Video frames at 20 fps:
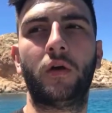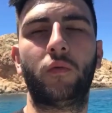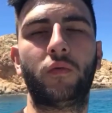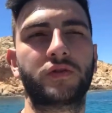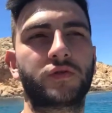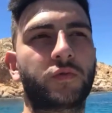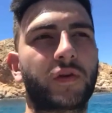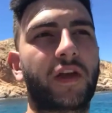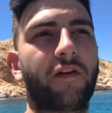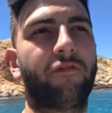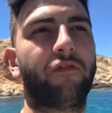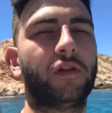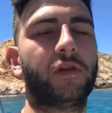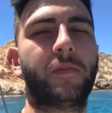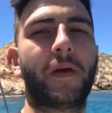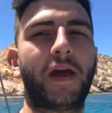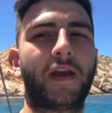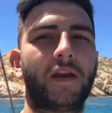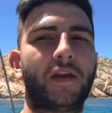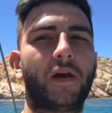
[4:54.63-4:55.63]

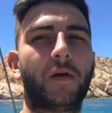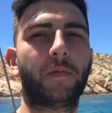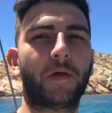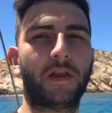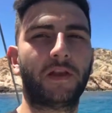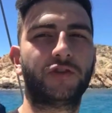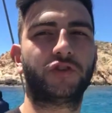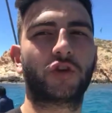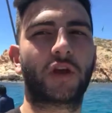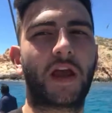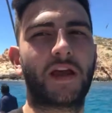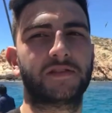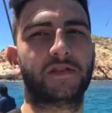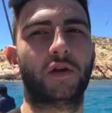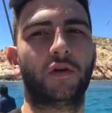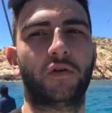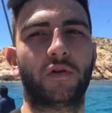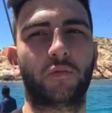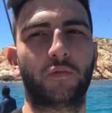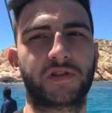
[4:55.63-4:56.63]
I'll let you guys
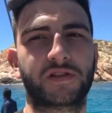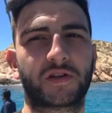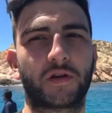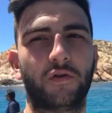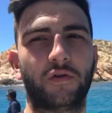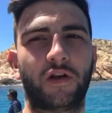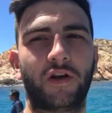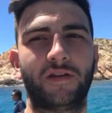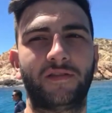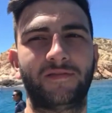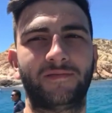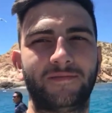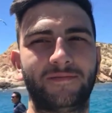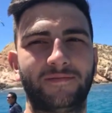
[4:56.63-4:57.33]
know on what's going on.